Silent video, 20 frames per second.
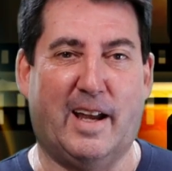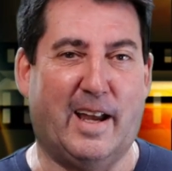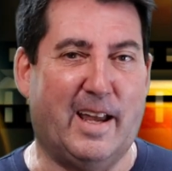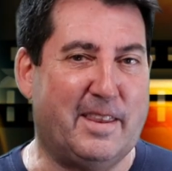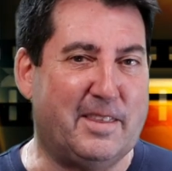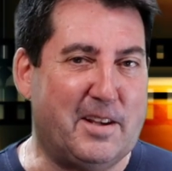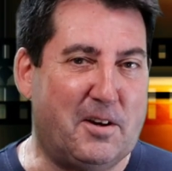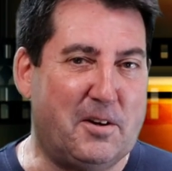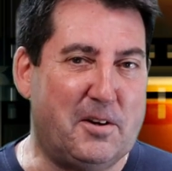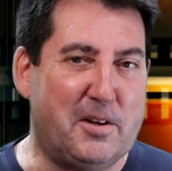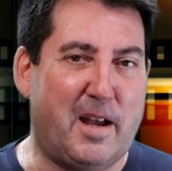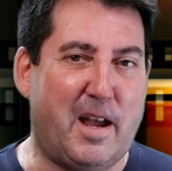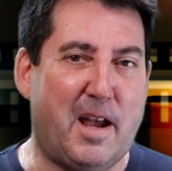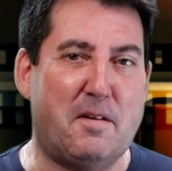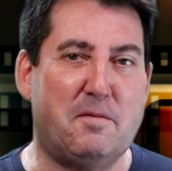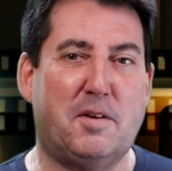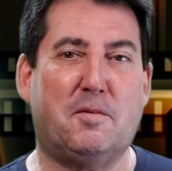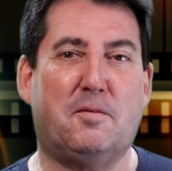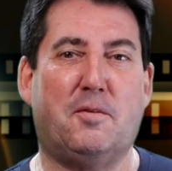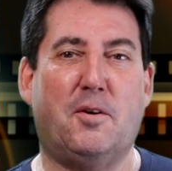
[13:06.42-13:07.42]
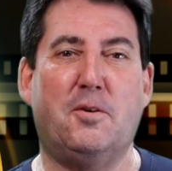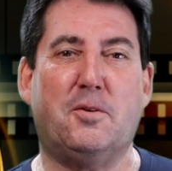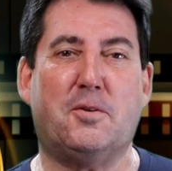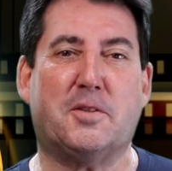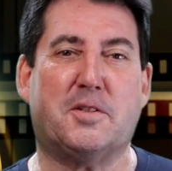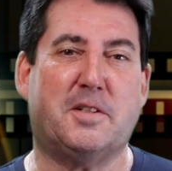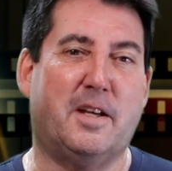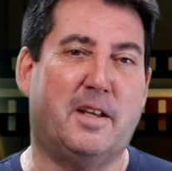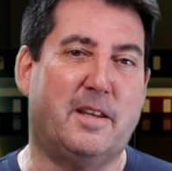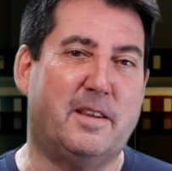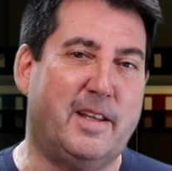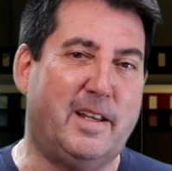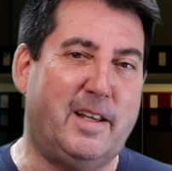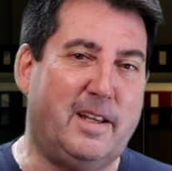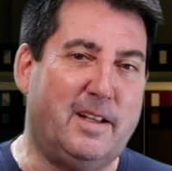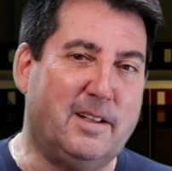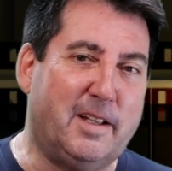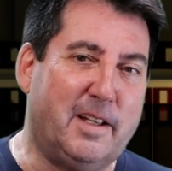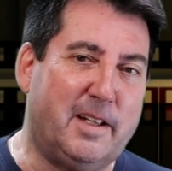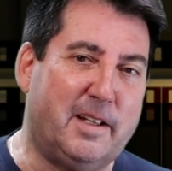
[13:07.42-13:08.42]
And there you have it, folks,
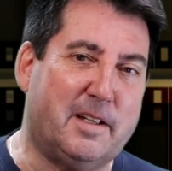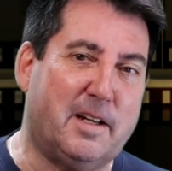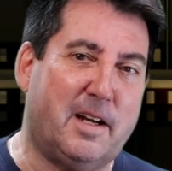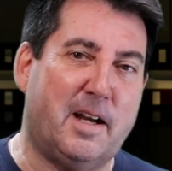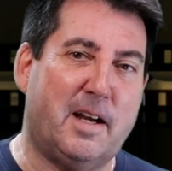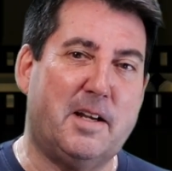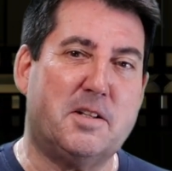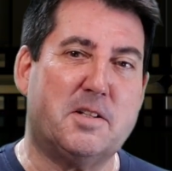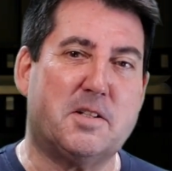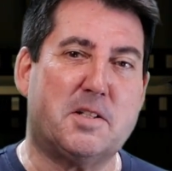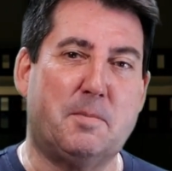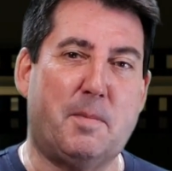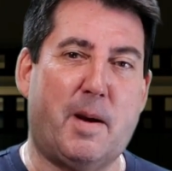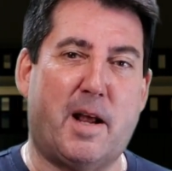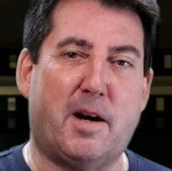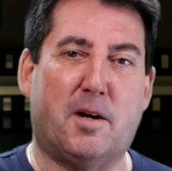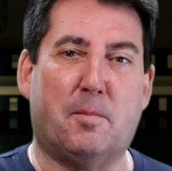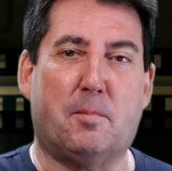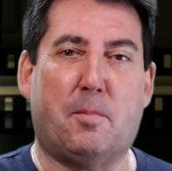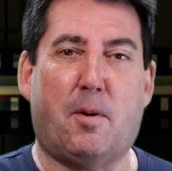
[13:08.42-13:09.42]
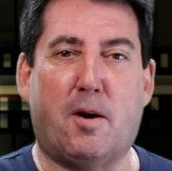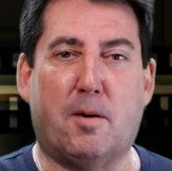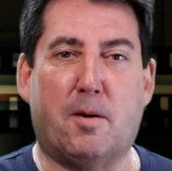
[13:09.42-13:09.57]
the Linkind Smatter